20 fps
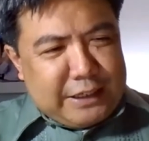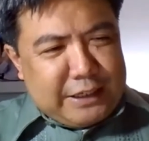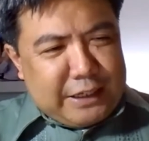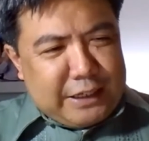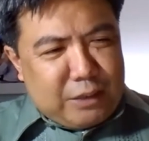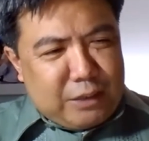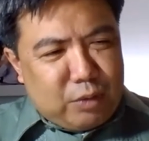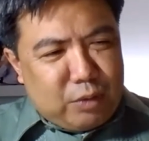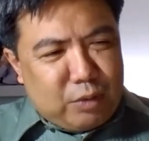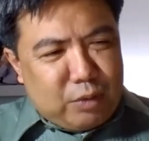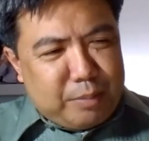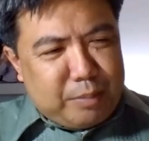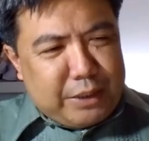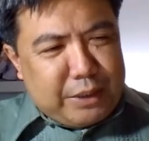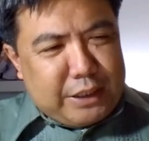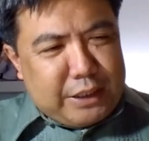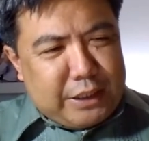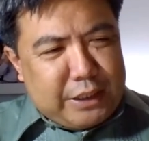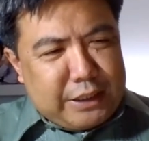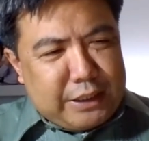And we'll
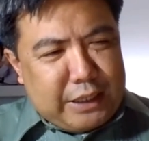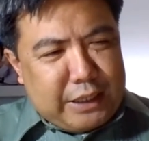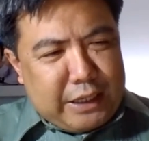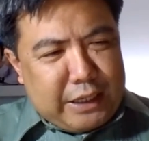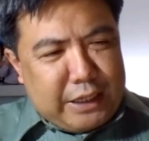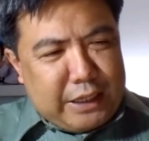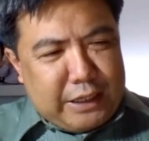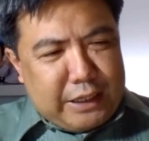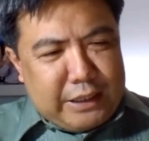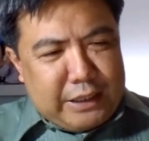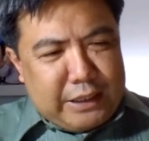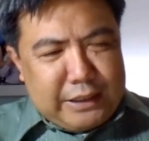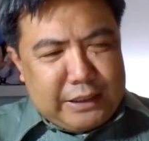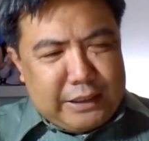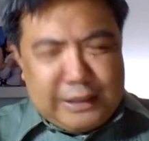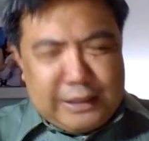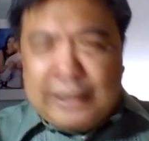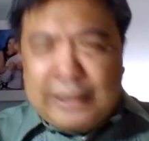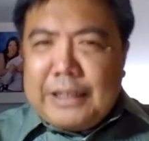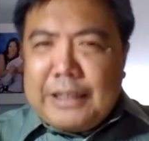begin a
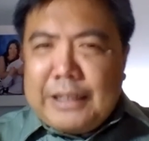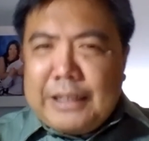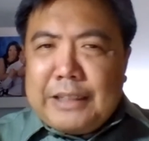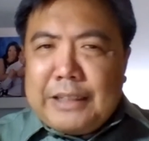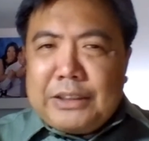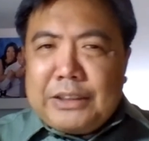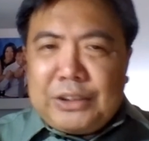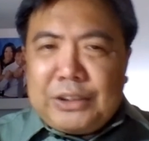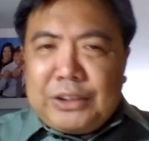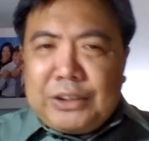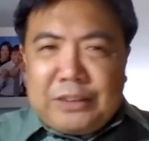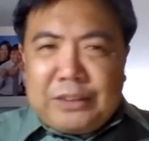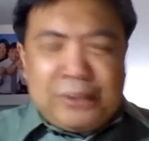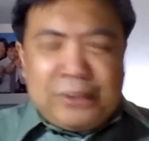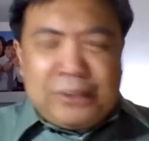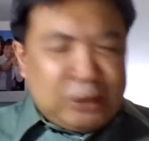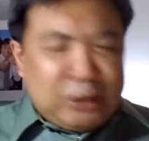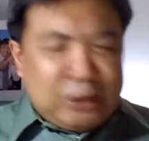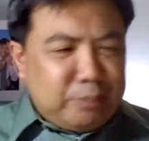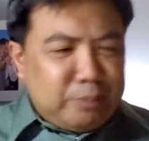
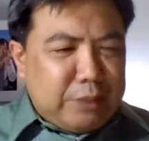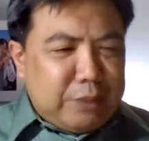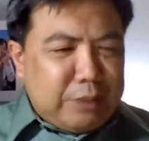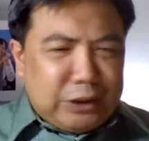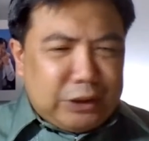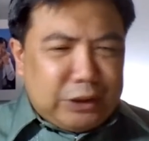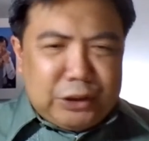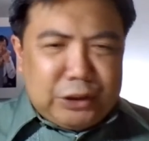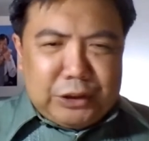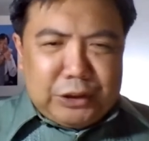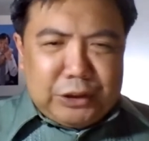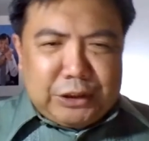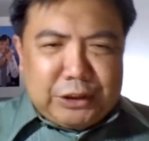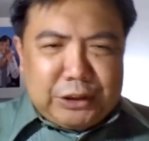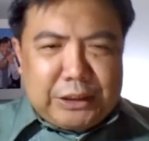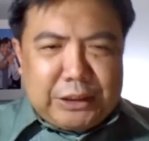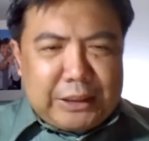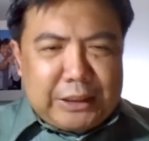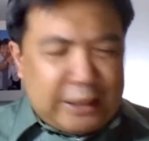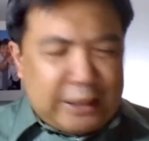series of messages
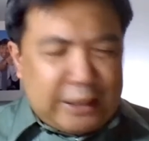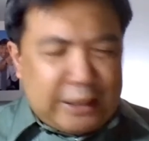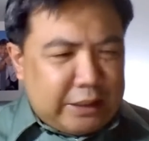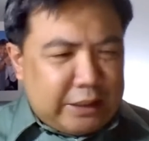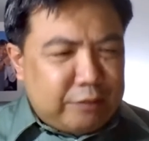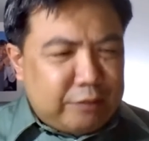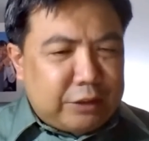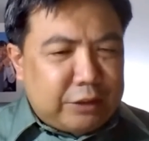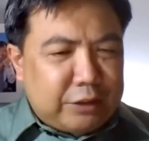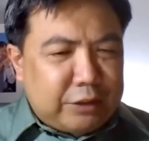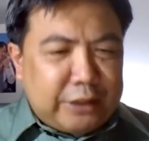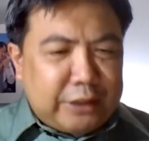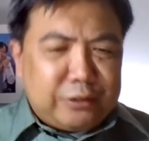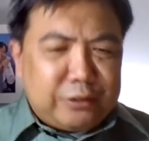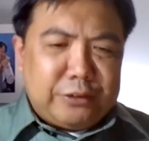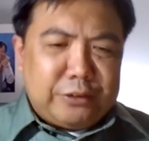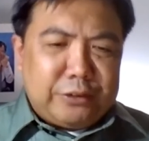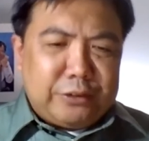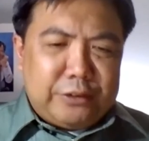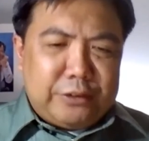that I have
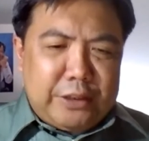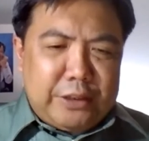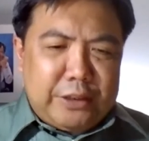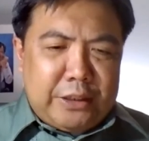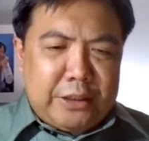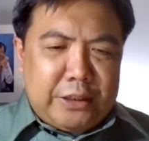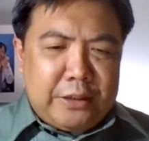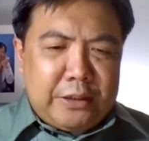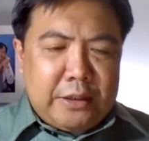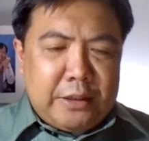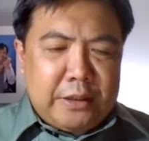titled the,